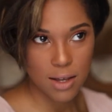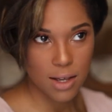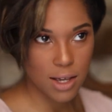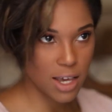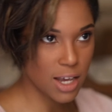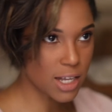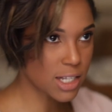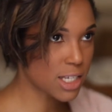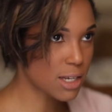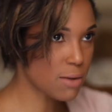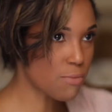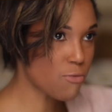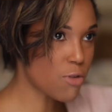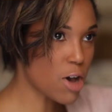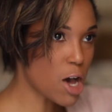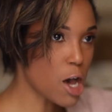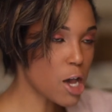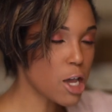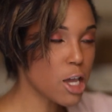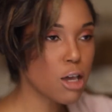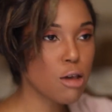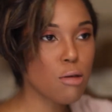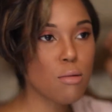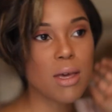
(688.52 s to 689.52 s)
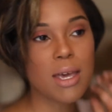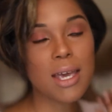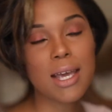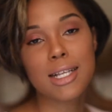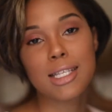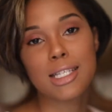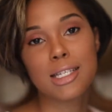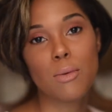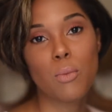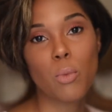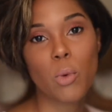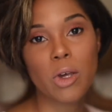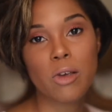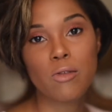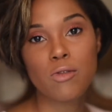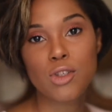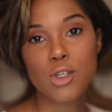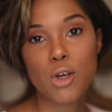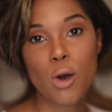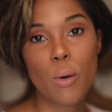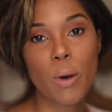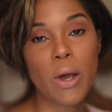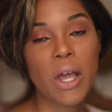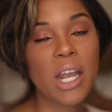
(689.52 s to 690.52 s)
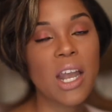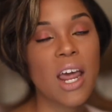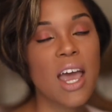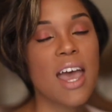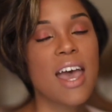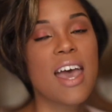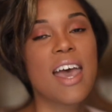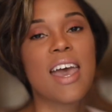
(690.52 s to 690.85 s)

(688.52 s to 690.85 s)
get some volume and get some waves going.